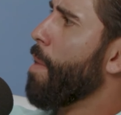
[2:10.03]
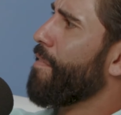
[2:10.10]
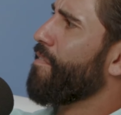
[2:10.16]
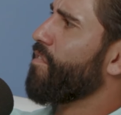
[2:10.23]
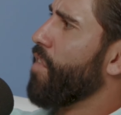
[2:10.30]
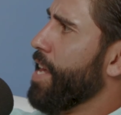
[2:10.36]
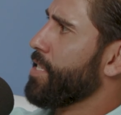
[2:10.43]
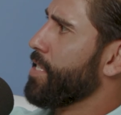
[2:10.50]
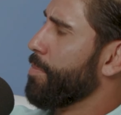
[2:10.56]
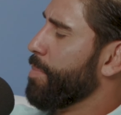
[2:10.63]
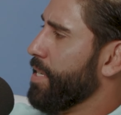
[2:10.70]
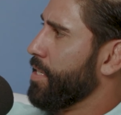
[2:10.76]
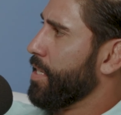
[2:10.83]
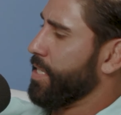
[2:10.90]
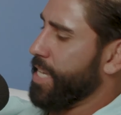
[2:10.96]
I want my friends to
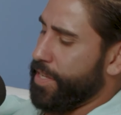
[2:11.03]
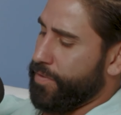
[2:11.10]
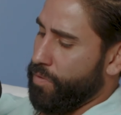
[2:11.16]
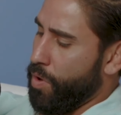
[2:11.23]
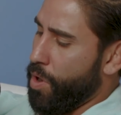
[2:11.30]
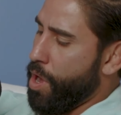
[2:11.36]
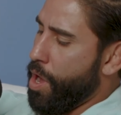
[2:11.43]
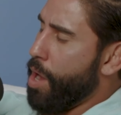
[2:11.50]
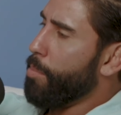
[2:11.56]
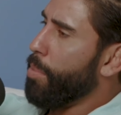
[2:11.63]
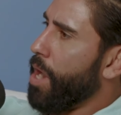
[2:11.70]
be successful. Mm-hmm.